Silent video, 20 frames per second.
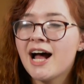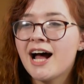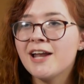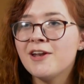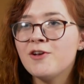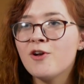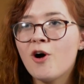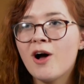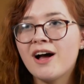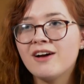
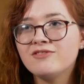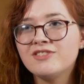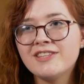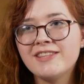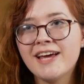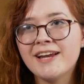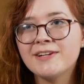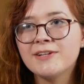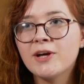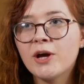and not have to
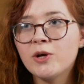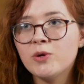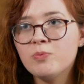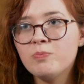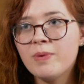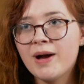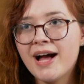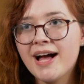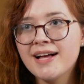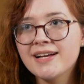then go
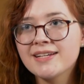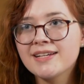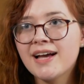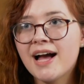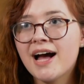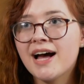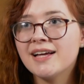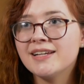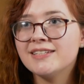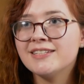back
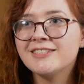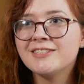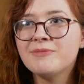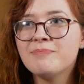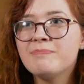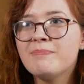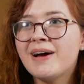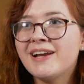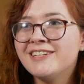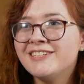and
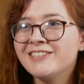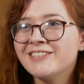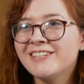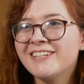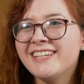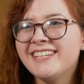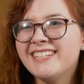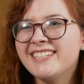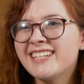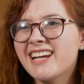
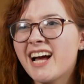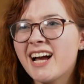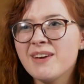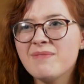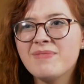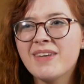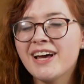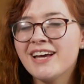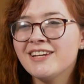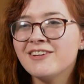manually
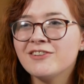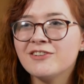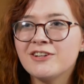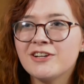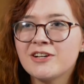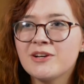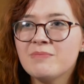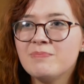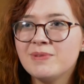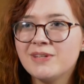type that in on
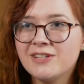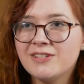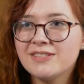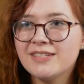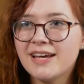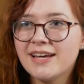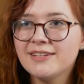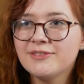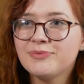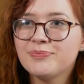the
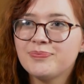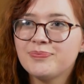computer.